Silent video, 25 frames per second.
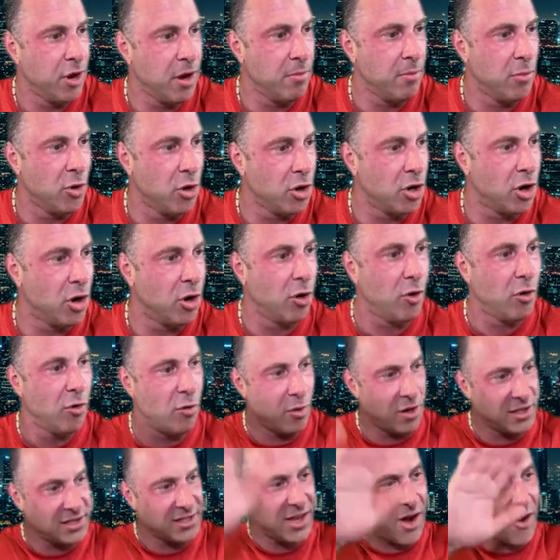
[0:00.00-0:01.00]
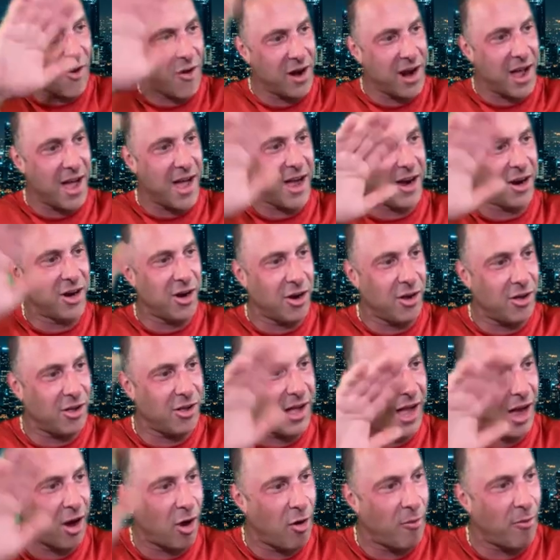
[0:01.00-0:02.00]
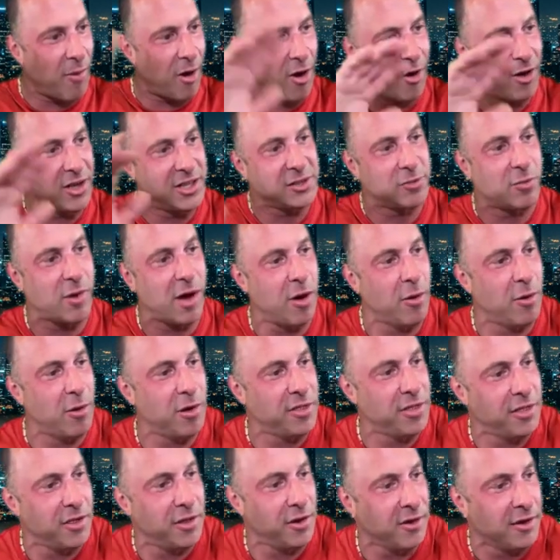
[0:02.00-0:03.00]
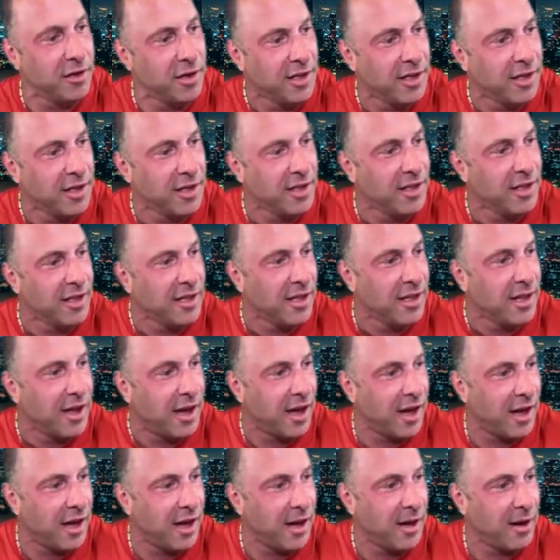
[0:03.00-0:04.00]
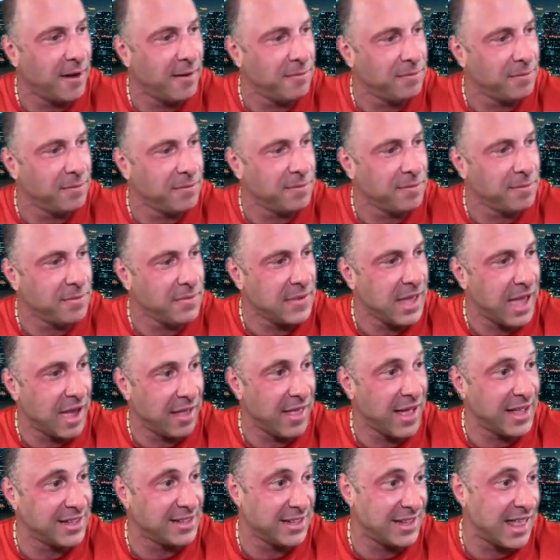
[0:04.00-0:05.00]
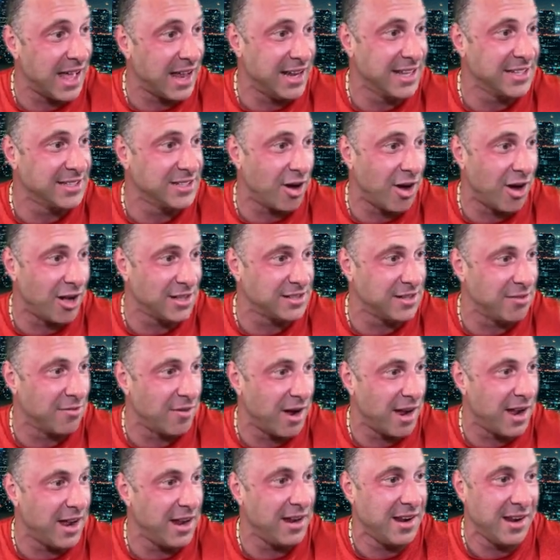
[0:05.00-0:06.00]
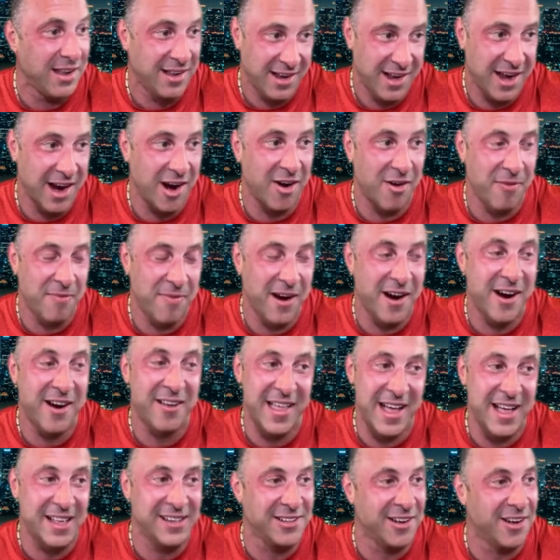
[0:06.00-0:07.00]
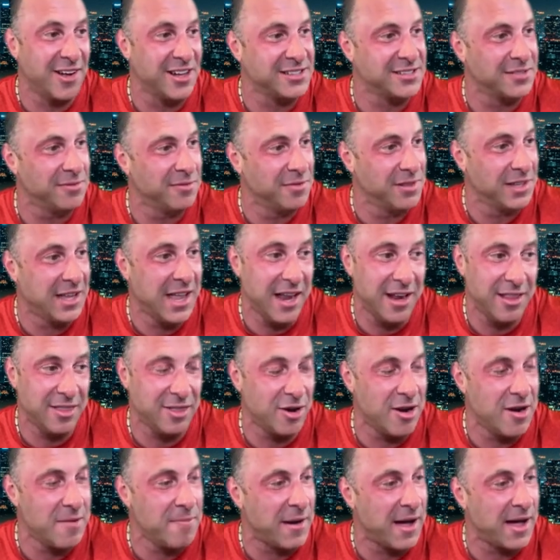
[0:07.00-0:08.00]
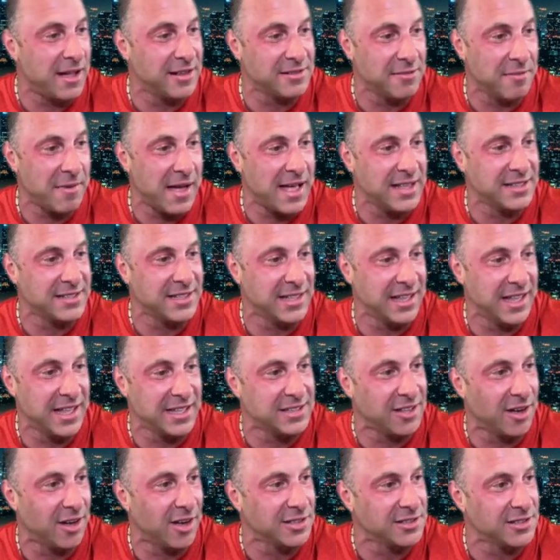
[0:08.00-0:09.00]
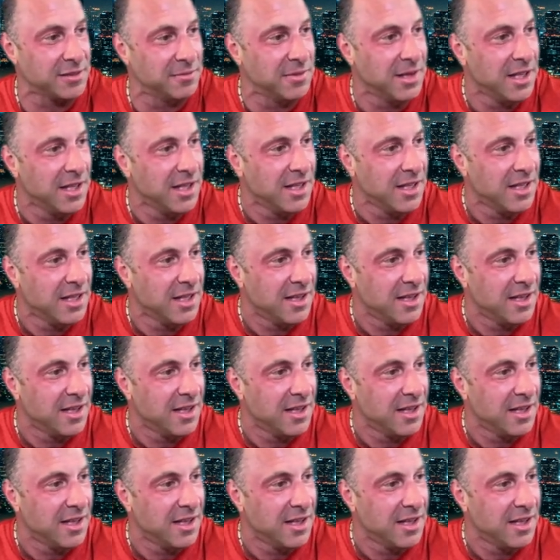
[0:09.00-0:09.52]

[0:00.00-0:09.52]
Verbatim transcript: Brie Mudu, what's going on, girl? I hope all is well with you. Um, yeah, that, that is awesome, right? Carol Bear, that's awesome. Gaining 30 pounds of mass, that's awesome.